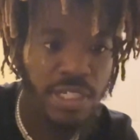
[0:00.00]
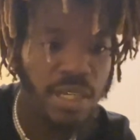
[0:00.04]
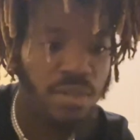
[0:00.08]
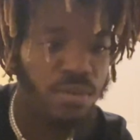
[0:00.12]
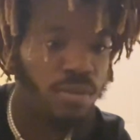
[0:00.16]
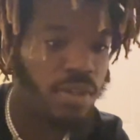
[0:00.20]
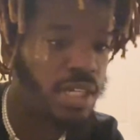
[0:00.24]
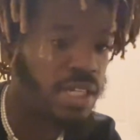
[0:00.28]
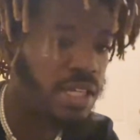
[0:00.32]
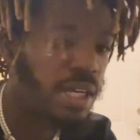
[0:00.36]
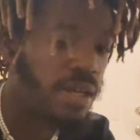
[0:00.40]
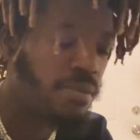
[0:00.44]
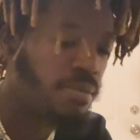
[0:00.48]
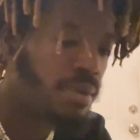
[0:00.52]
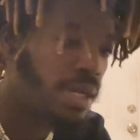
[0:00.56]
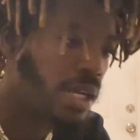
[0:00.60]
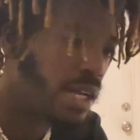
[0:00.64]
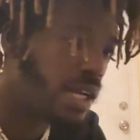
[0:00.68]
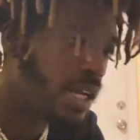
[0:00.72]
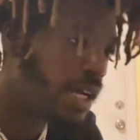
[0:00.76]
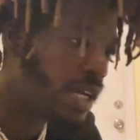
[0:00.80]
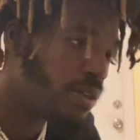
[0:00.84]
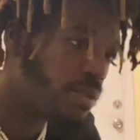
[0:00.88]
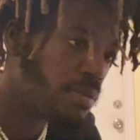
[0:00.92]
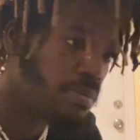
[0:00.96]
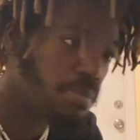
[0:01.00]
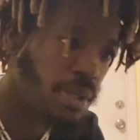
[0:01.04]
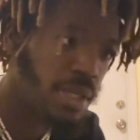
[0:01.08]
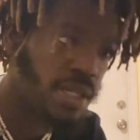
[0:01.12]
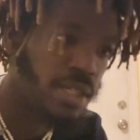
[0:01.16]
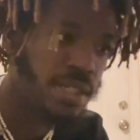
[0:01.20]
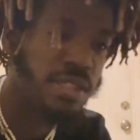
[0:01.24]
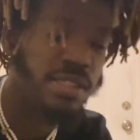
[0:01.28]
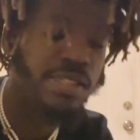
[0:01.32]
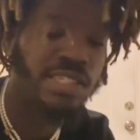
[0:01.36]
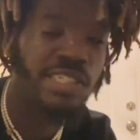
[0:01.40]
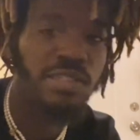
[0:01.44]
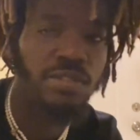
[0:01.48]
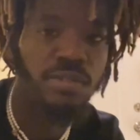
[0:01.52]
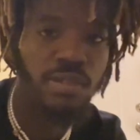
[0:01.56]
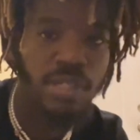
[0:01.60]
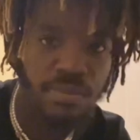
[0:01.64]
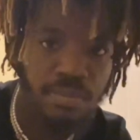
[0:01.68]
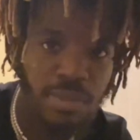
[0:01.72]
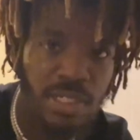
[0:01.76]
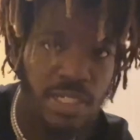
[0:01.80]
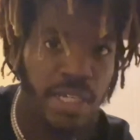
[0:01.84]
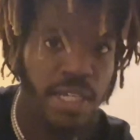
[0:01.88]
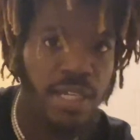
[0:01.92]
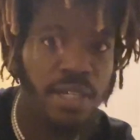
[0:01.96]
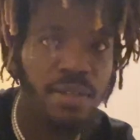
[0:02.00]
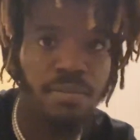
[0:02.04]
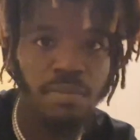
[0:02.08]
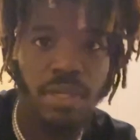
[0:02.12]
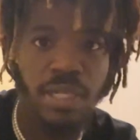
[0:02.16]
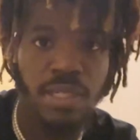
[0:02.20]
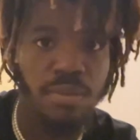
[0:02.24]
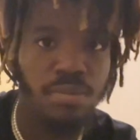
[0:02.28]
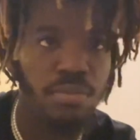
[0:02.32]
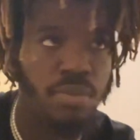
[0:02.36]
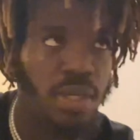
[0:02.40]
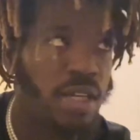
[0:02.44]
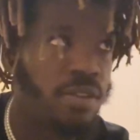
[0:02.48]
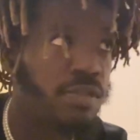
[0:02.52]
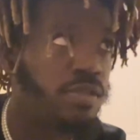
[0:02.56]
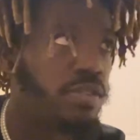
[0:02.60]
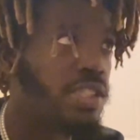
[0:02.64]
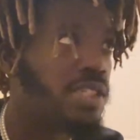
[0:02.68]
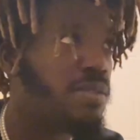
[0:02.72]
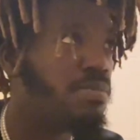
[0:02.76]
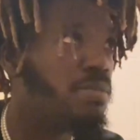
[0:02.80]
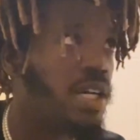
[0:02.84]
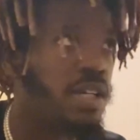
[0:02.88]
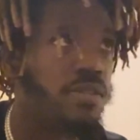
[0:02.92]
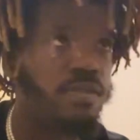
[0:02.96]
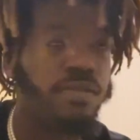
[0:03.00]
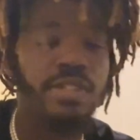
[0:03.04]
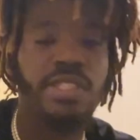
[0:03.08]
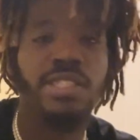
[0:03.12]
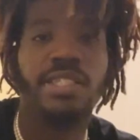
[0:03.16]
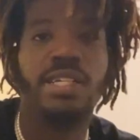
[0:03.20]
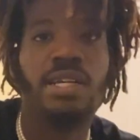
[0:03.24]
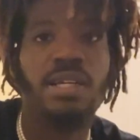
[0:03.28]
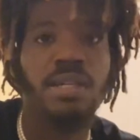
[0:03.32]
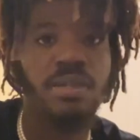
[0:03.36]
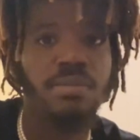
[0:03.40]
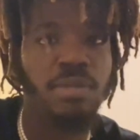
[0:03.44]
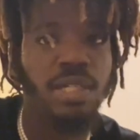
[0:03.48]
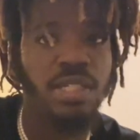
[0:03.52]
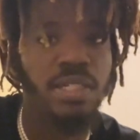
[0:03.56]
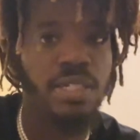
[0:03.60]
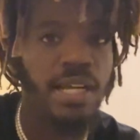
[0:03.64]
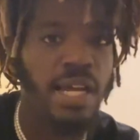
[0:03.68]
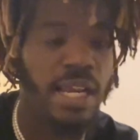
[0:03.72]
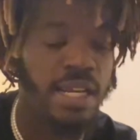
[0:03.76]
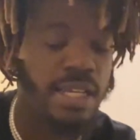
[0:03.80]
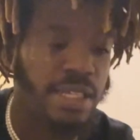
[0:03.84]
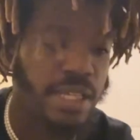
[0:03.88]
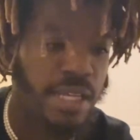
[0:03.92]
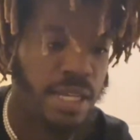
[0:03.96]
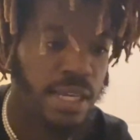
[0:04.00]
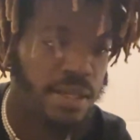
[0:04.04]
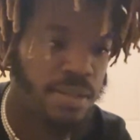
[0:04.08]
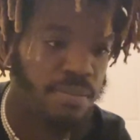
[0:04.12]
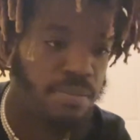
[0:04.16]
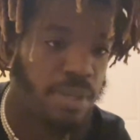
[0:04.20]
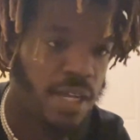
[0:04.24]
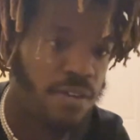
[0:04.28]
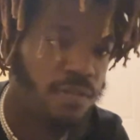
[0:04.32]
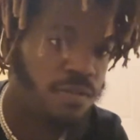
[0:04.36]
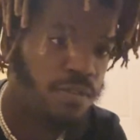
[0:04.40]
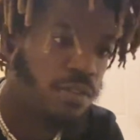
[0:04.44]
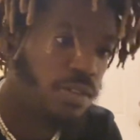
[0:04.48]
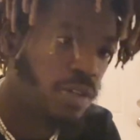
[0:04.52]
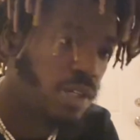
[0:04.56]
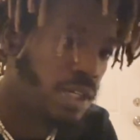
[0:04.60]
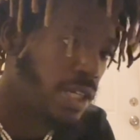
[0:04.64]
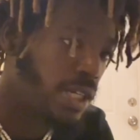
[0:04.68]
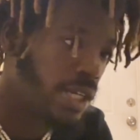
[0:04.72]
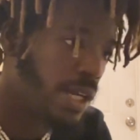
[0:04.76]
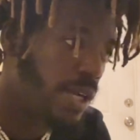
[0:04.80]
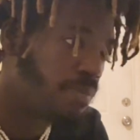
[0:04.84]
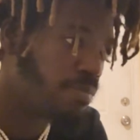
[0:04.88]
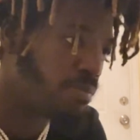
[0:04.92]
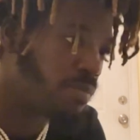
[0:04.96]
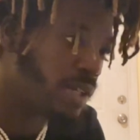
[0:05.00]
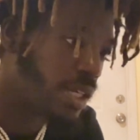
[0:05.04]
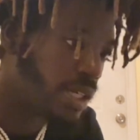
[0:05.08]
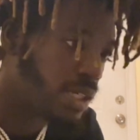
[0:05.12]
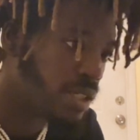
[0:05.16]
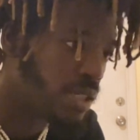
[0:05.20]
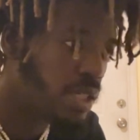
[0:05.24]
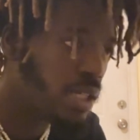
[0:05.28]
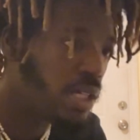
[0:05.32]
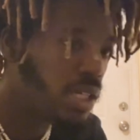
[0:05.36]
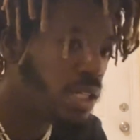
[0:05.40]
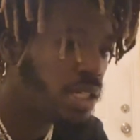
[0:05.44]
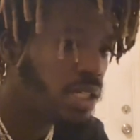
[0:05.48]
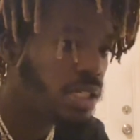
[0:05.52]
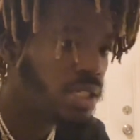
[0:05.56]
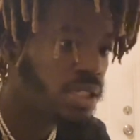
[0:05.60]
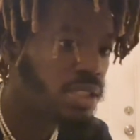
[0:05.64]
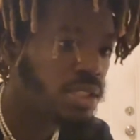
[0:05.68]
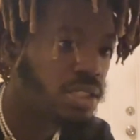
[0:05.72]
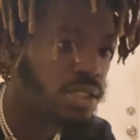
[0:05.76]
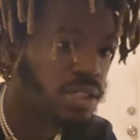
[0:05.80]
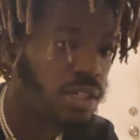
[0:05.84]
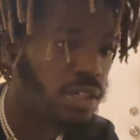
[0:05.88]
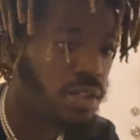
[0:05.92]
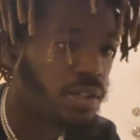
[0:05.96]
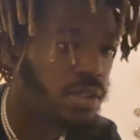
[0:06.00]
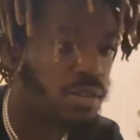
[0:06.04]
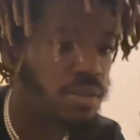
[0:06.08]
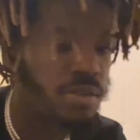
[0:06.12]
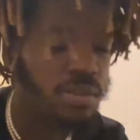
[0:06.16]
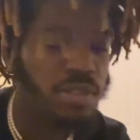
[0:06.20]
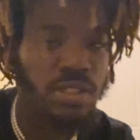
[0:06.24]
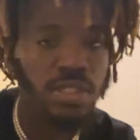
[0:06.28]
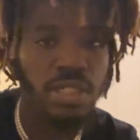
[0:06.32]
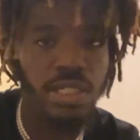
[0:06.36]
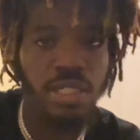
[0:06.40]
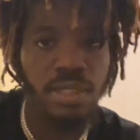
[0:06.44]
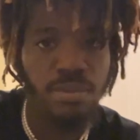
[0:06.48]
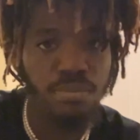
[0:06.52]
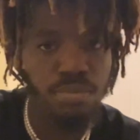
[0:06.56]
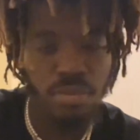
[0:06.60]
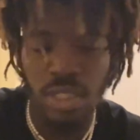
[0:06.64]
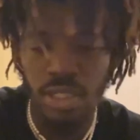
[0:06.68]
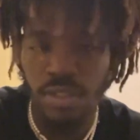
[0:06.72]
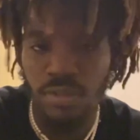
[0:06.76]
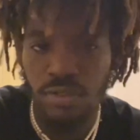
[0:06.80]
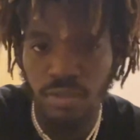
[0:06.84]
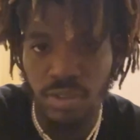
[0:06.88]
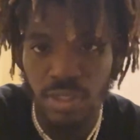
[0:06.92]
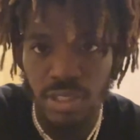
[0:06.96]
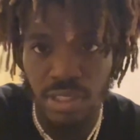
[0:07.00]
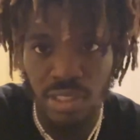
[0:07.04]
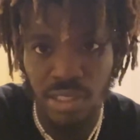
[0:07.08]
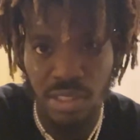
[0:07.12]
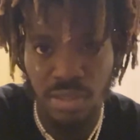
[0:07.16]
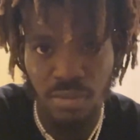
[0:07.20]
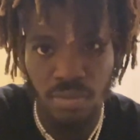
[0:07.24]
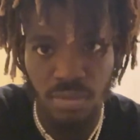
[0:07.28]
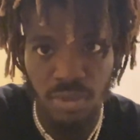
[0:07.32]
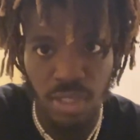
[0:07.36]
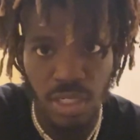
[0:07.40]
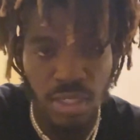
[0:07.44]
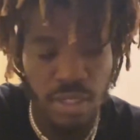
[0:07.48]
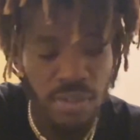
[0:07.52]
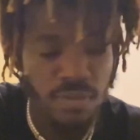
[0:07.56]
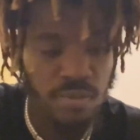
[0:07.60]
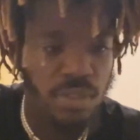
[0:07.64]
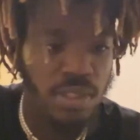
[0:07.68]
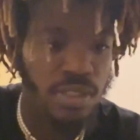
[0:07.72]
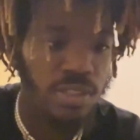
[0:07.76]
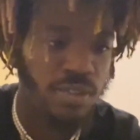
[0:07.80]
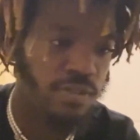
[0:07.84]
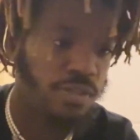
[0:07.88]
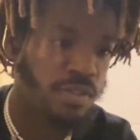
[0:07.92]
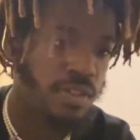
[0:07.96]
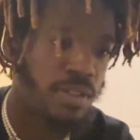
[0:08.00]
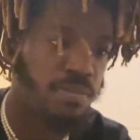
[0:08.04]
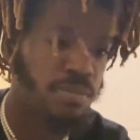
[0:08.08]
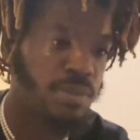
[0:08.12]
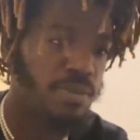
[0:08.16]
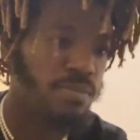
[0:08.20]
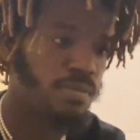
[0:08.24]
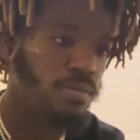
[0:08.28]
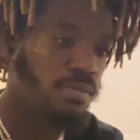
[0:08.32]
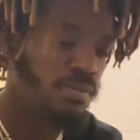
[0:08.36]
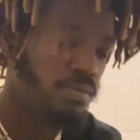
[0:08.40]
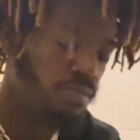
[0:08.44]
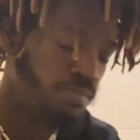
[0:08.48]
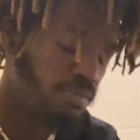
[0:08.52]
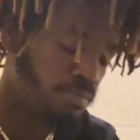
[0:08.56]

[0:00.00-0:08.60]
They wake up, everybody screaming, everybody breakfast, breakfast. Everybody gotta get up at 4 a.m., man. You go, you eat breakfast, whatever, you feel me?